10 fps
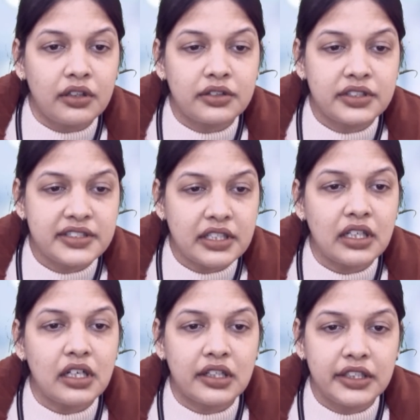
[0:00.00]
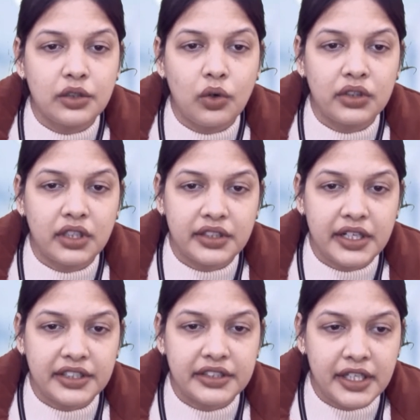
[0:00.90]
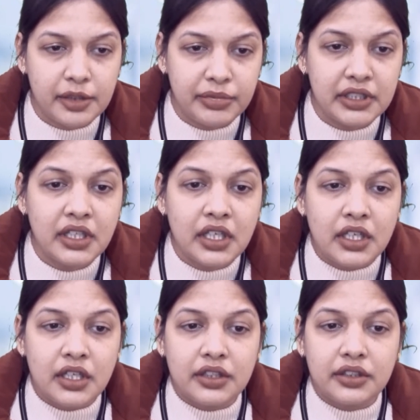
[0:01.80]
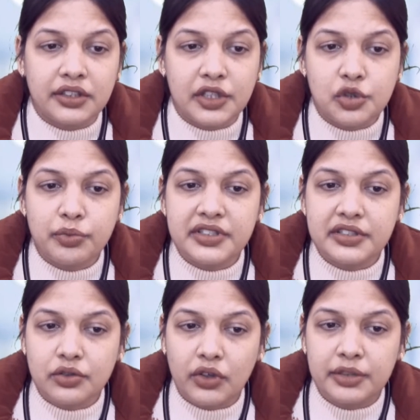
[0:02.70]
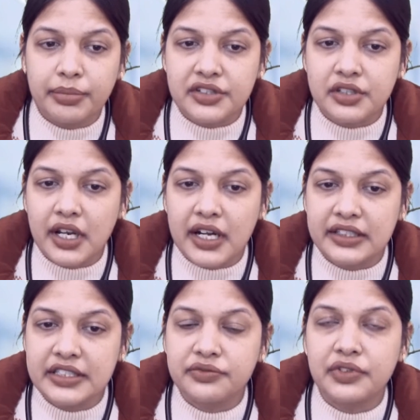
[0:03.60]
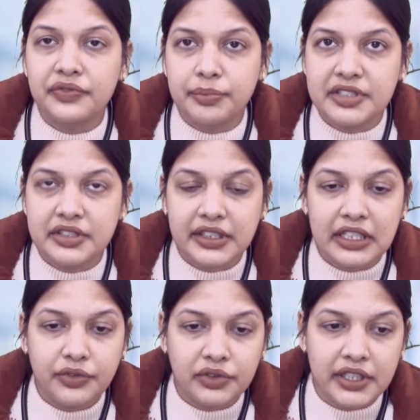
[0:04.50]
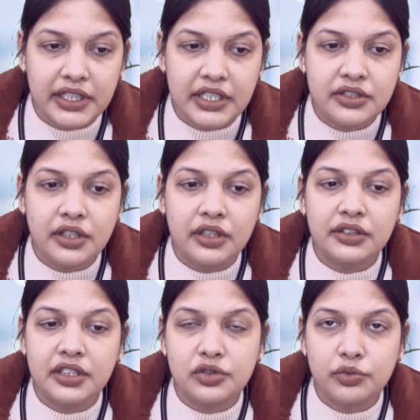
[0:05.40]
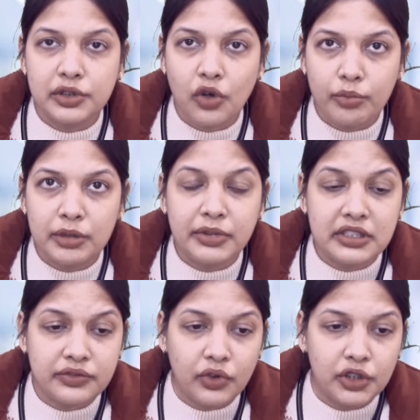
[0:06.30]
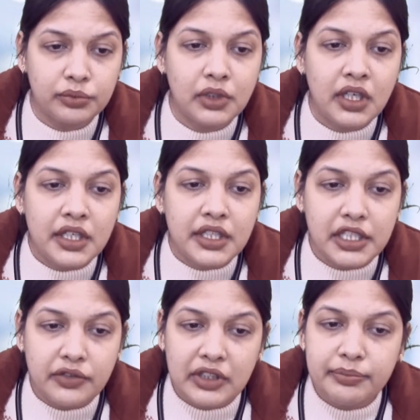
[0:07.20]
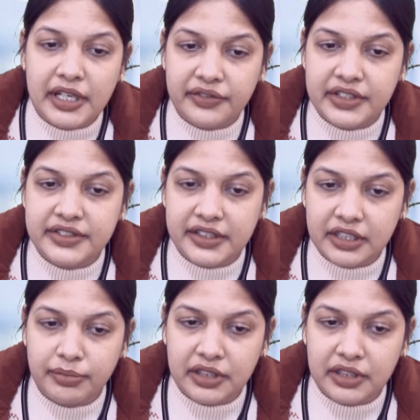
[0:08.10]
These are the early goal directed therapy. There should be systolic pressure at least 5th percentile for the age. There should be normal pulse volume, equal peripheral central